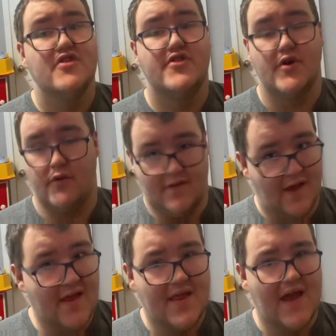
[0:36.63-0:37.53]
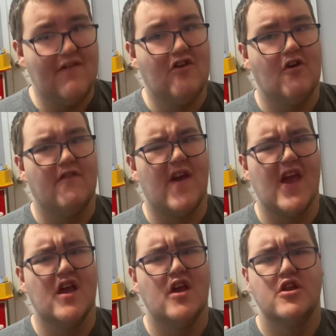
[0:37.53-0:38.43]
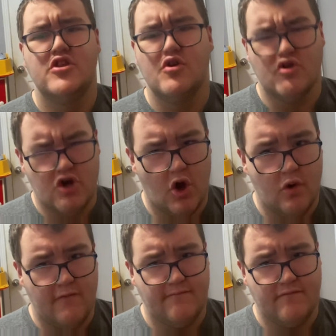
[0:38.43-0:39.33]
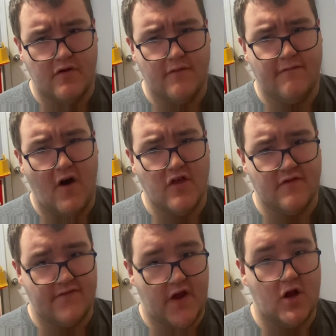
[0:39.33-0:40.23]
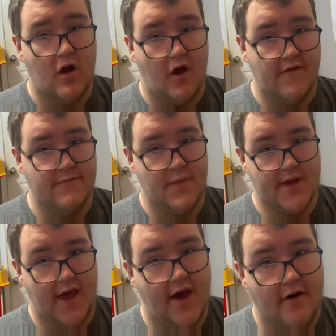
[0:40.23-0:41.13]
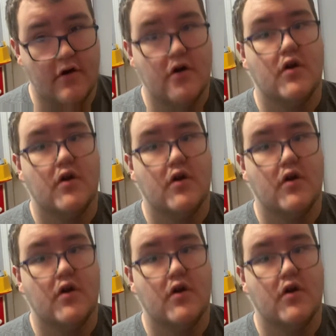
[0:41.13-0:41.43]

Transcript: to sensei of Eagle Fang to co to father figure of Miguel.